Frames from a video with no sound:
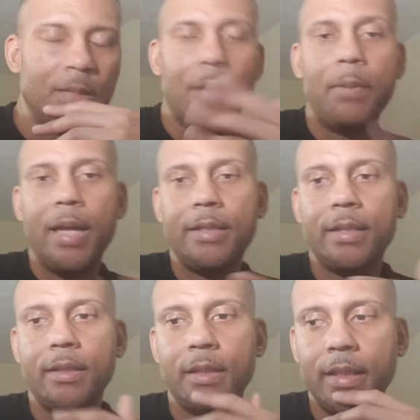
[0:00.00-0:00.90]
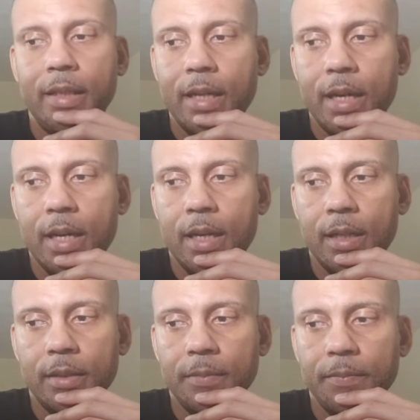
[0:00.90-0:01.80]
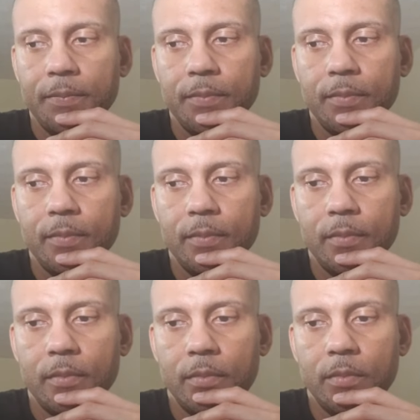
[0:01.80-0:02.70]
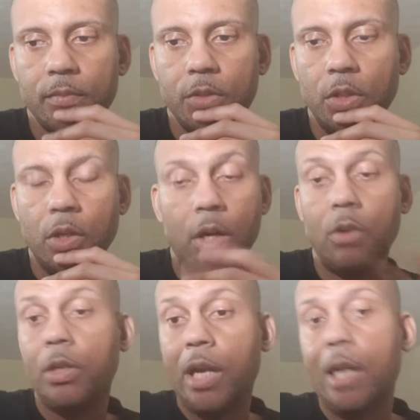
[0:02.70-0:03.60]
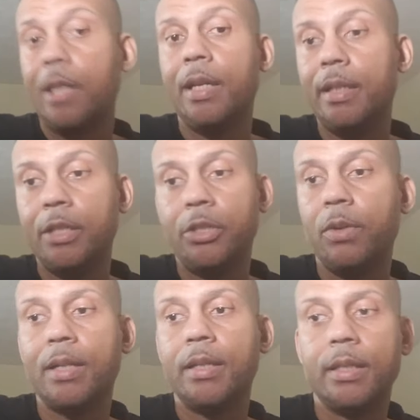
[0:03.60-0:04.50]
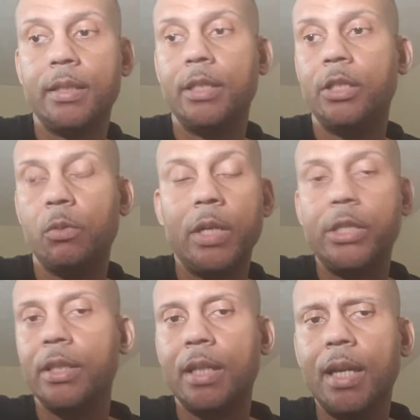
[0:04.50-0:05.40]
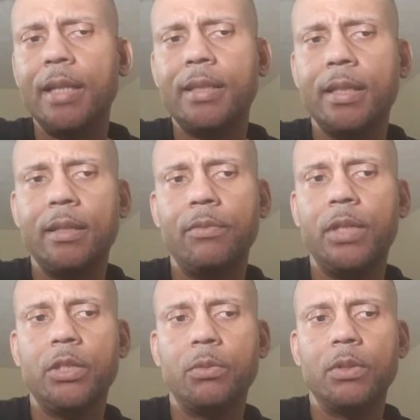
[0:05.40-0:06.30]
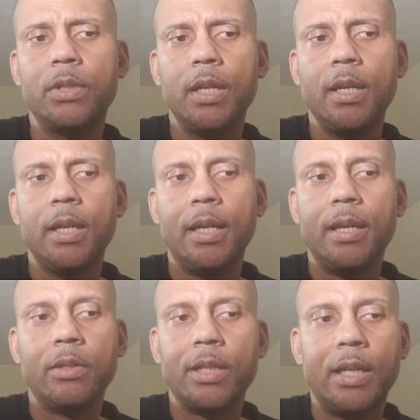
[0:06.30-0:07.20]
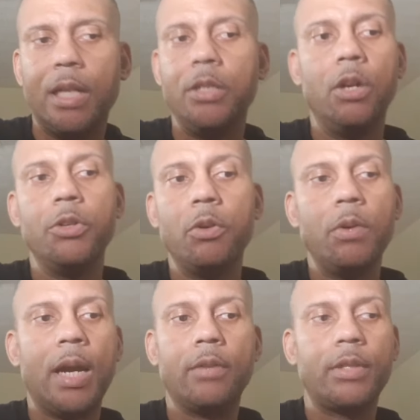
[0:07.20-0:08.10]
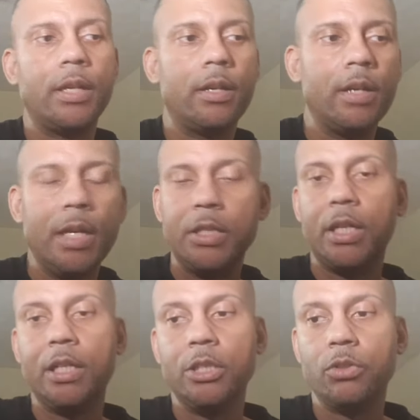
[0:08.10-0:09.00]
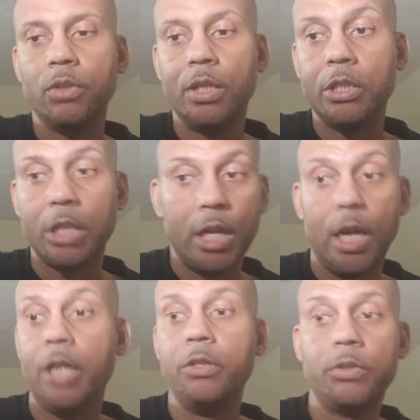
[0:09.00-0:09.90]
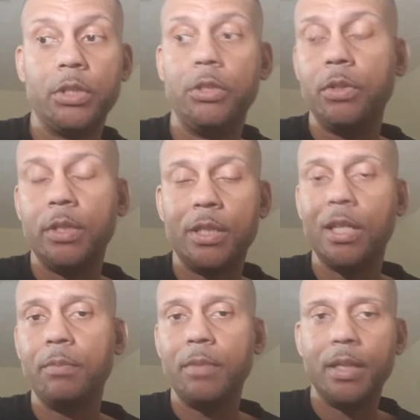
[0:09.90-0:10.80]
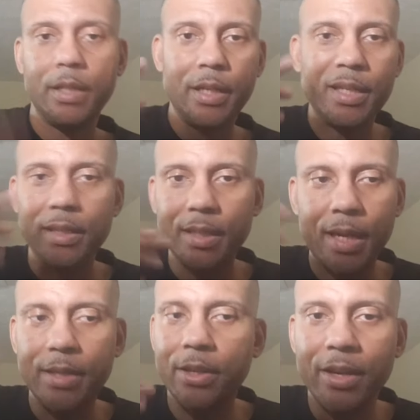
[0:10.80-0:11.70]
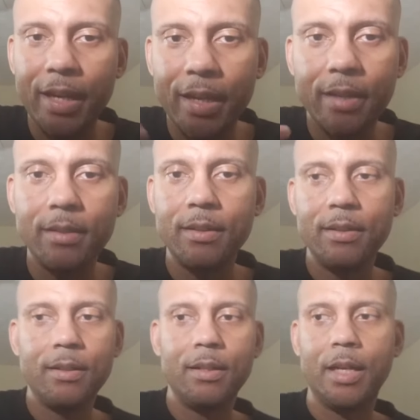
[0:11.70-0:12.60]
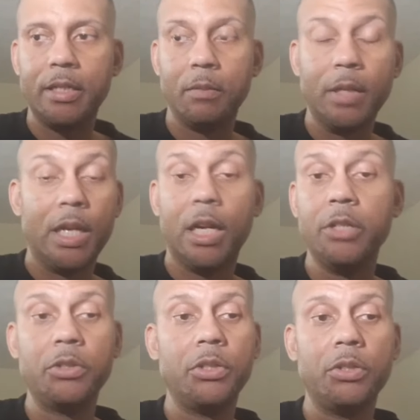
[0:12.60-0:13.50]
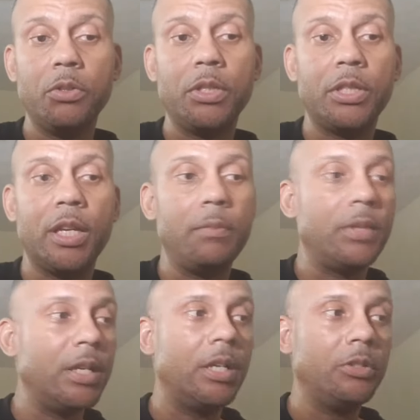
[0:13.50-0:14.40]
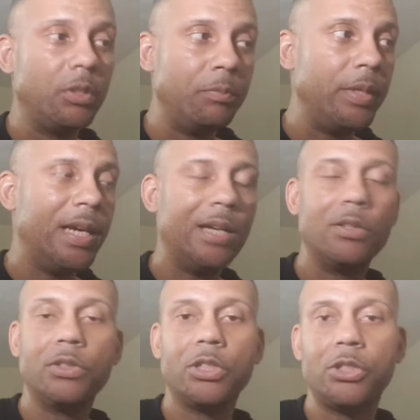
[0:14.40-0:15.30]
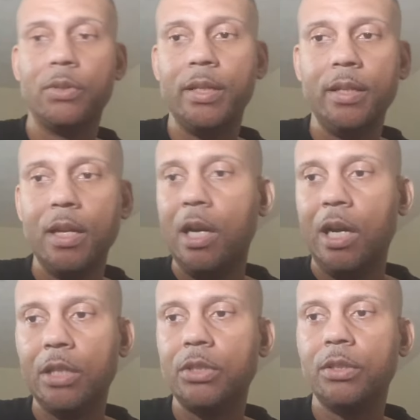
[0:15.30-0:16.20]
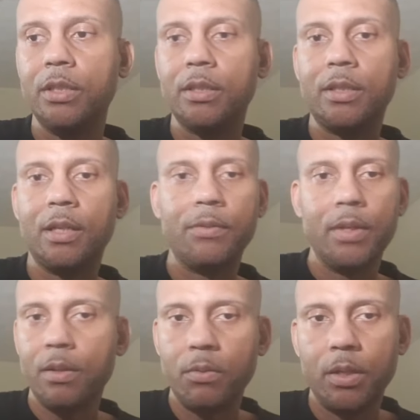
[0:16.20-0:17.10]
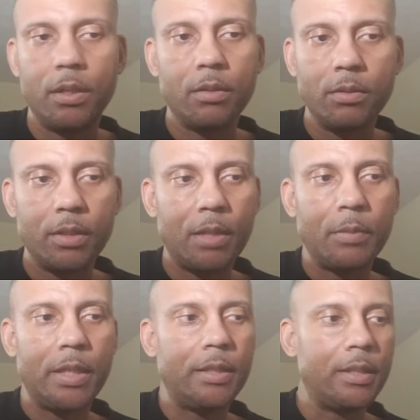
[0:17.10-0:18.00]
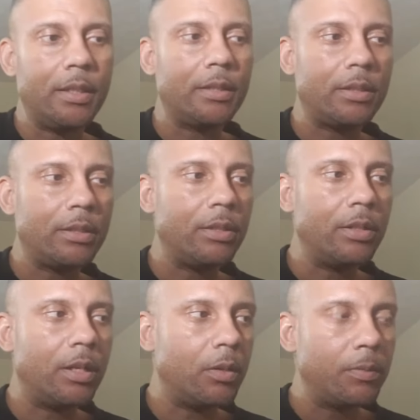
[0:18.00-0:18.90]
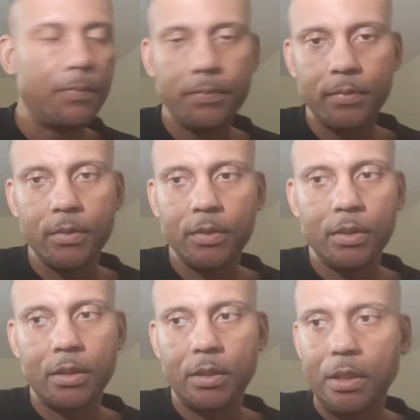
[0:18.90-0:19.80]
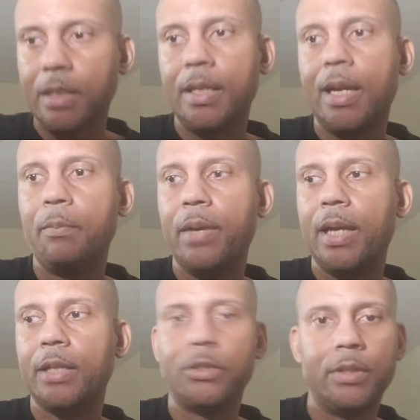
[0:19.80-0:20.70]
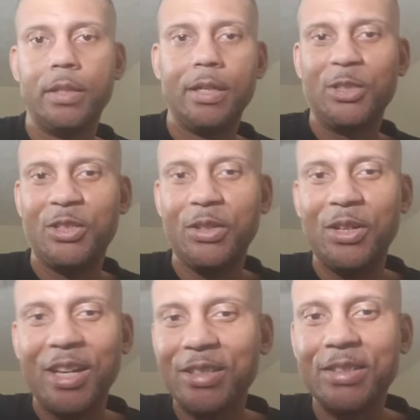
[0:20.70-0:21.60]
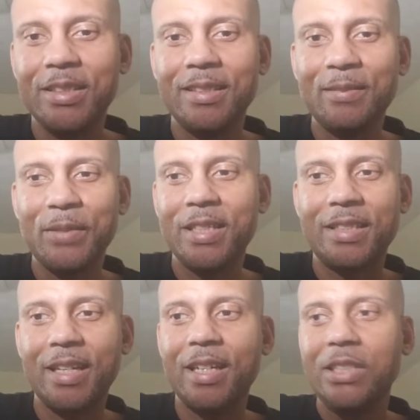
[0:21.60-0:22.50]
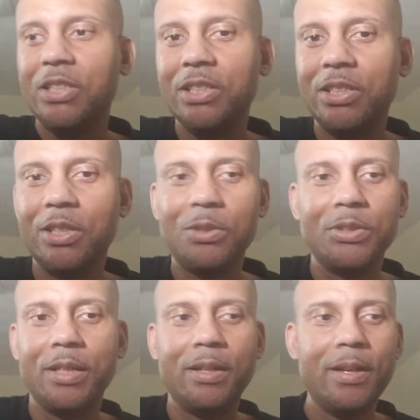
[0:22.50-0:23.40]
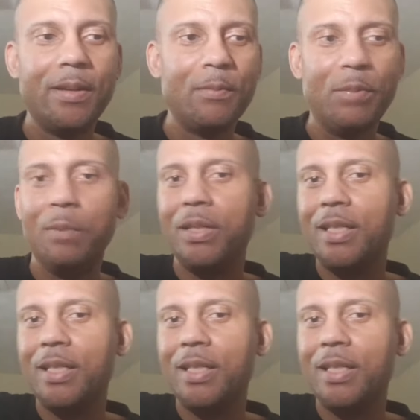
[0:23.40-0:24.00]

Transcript: basically, oh, God, I get you out of this situation, lying to individuals. And they was like, I know you out there selling drugs. I used to do the same thing. They're getting inside their head. Like, they'll be like, I used to do the same thing. I used to be out on the street hustling and stuff. Well, I'm like this, look at that bastard. They're still hustling because they're hustling souls. They're pimping,